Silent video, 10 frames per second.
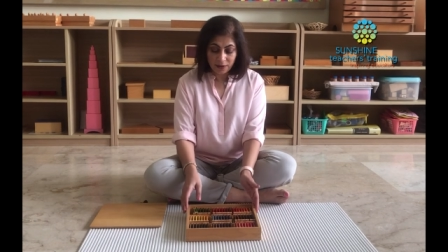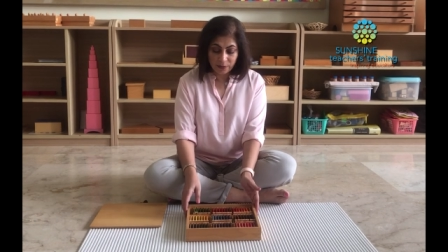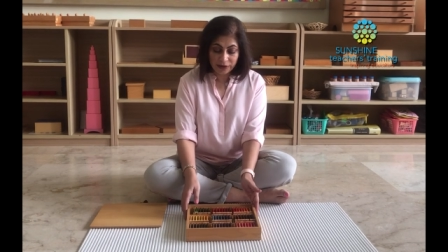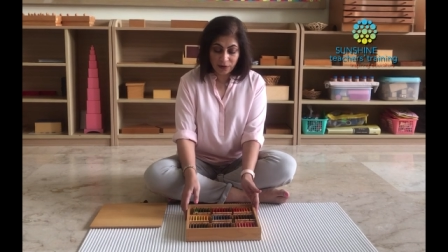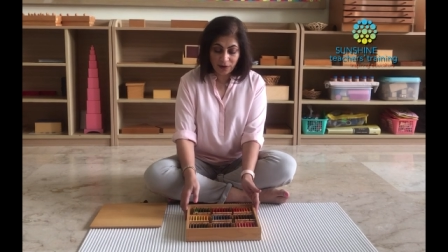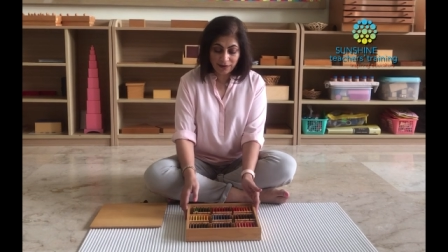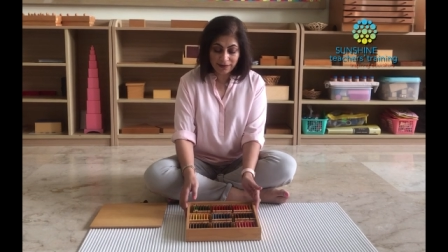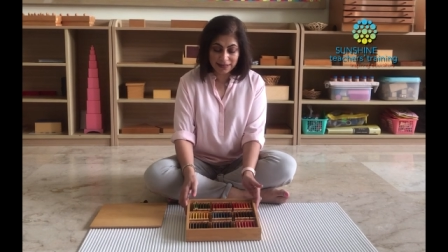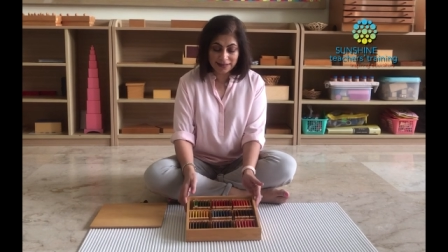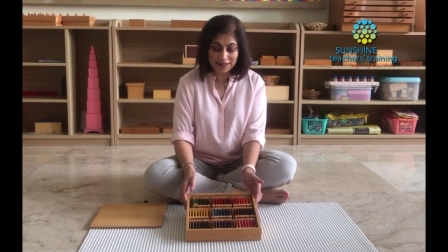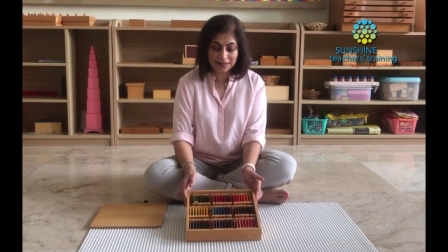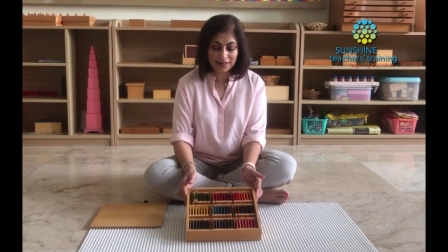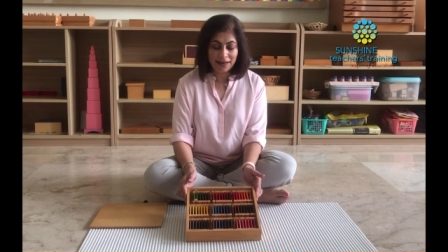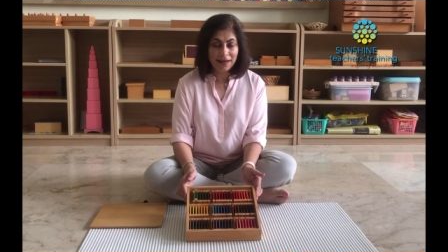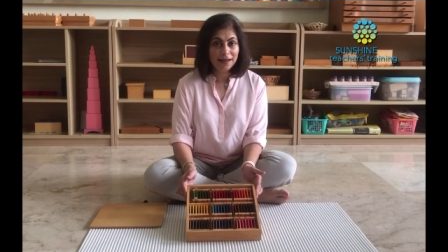We call this
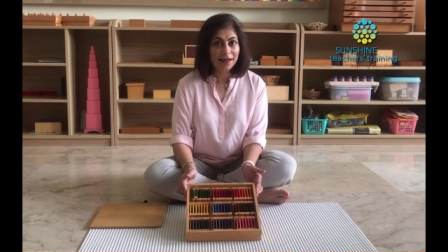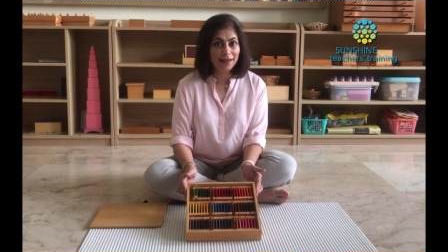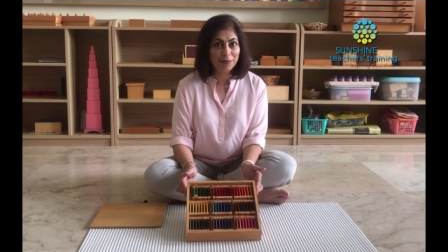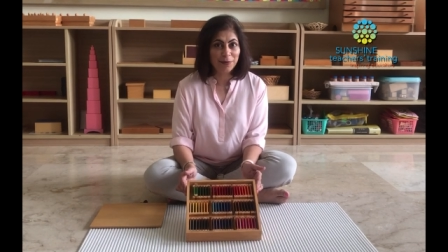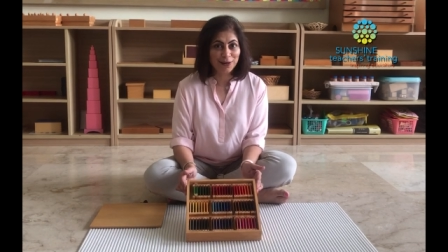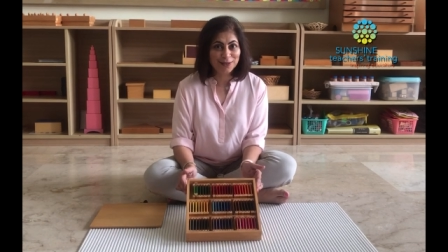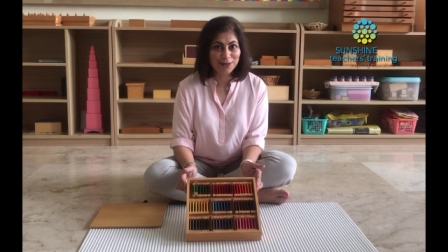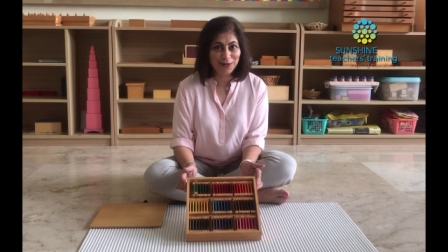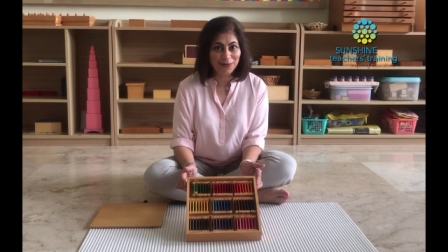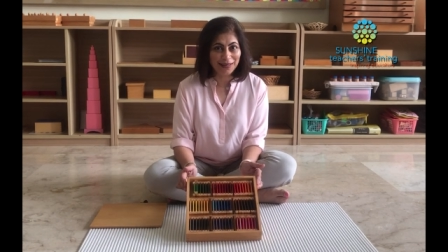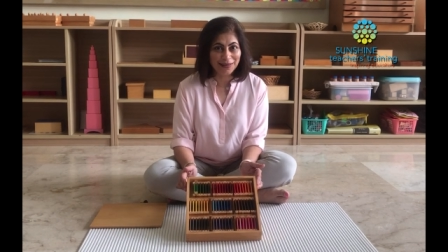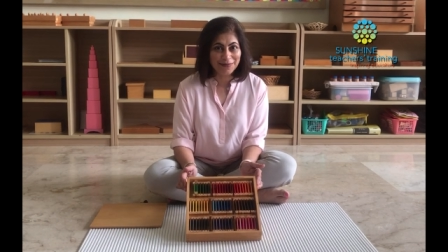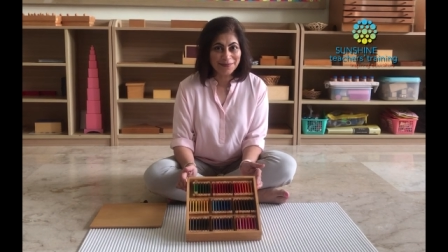Colour Box 3.